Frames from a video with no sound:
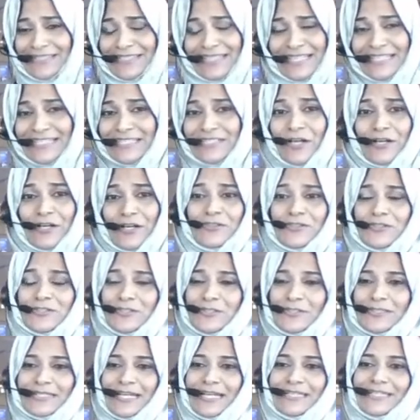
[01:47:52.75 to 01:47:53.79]
Since Dr.
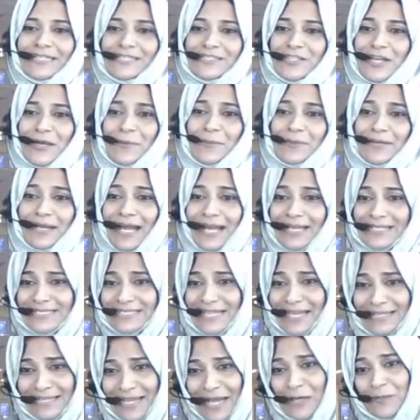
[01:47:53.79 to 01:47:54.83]
Sultan Al Jaber has
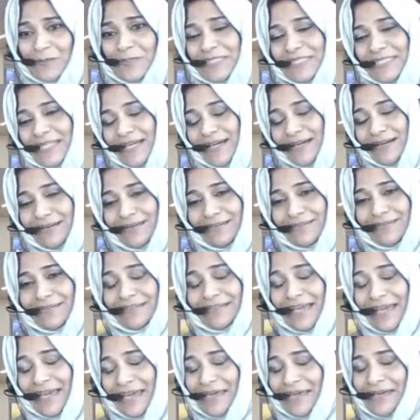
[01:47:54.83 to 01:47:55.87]
announced the
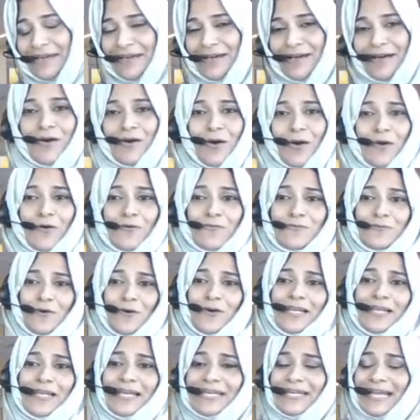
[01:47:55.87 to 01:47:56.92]
era of
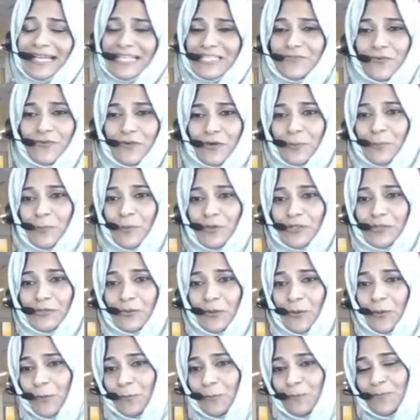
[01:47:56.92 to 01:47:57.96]
oil and gas
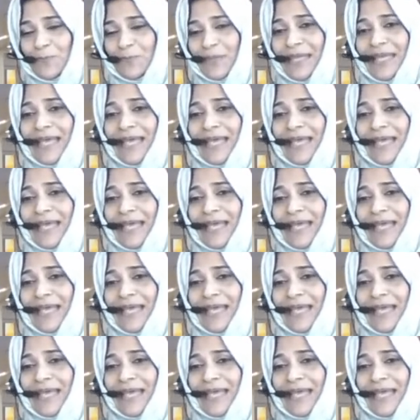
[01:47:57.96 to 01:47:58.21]
4.0,